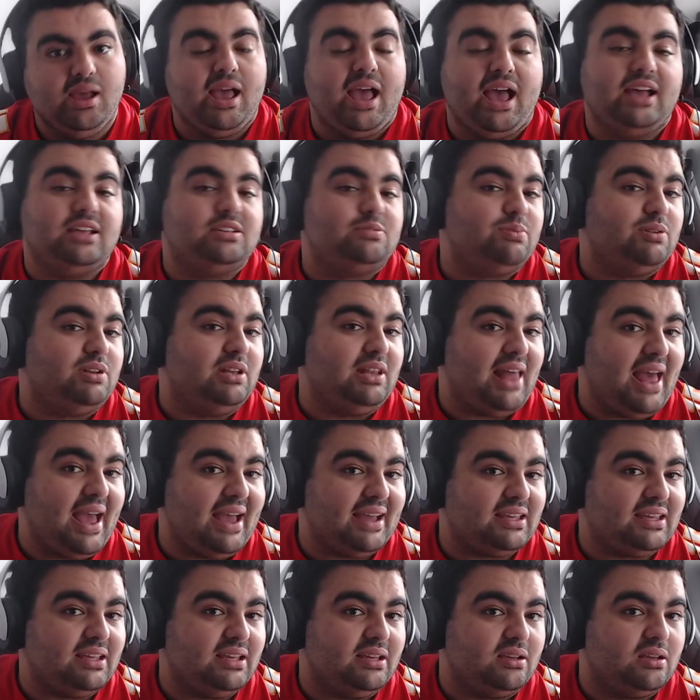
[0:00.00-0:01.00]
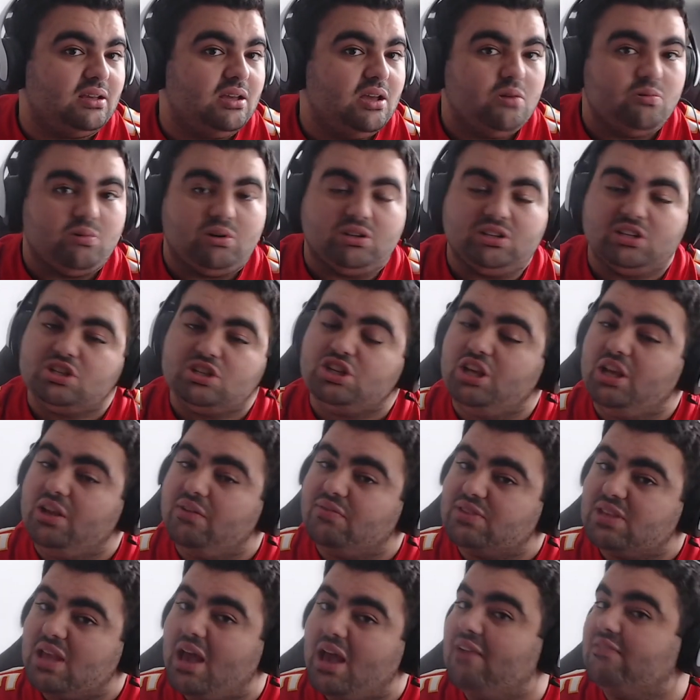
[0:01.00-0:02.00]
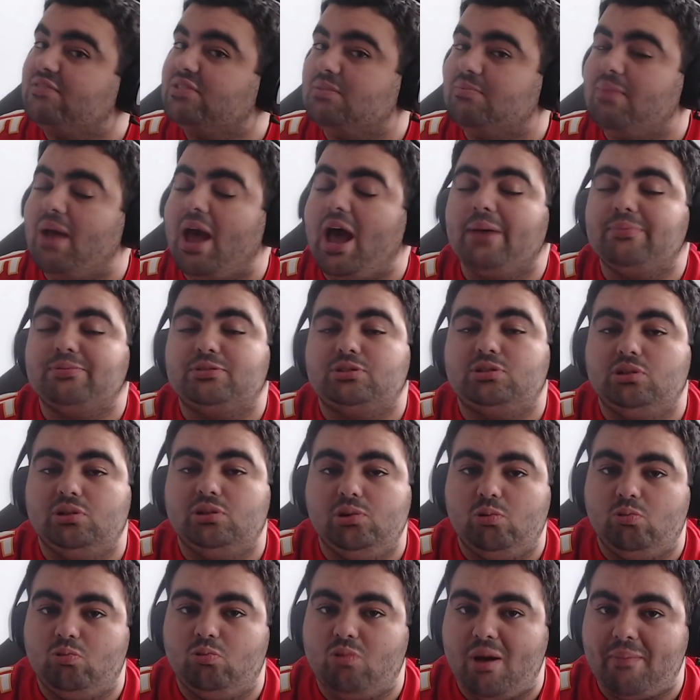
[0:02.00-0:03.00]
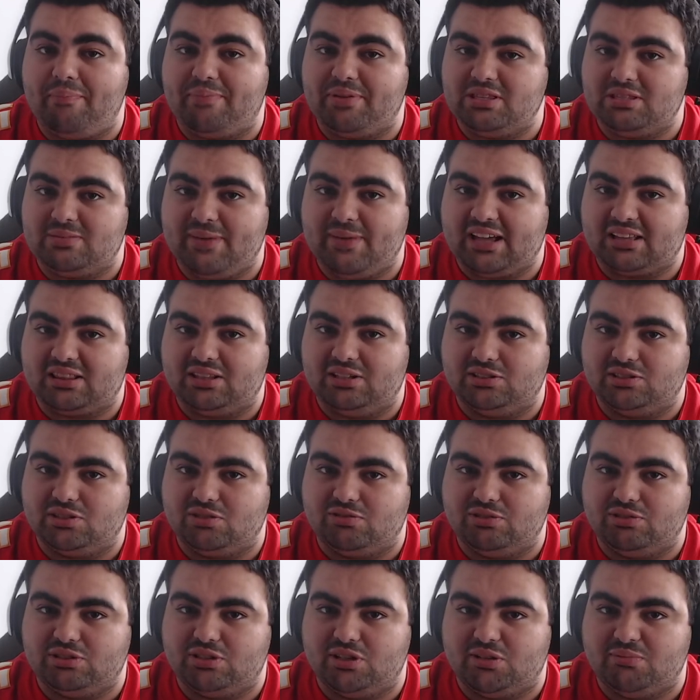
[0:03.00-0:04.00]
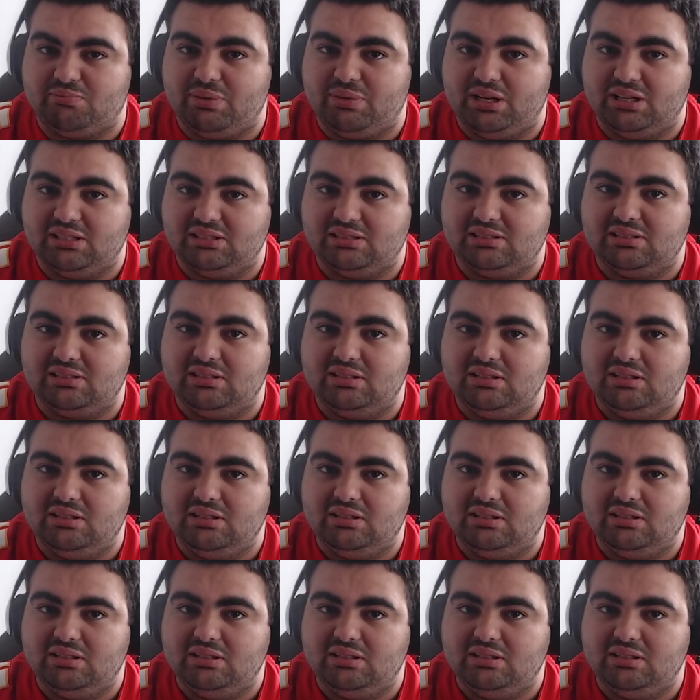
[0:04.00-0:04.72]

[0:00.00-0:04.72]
has been lacking, while the Chiefs have some absolute weapons back there to return punts.